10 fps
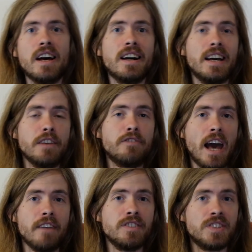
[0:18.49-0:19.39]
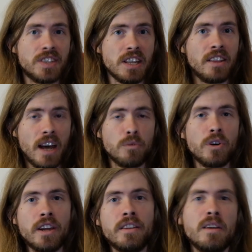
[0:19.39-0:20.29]
If you haven't seen that
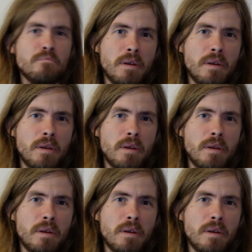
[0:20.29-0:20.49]
one,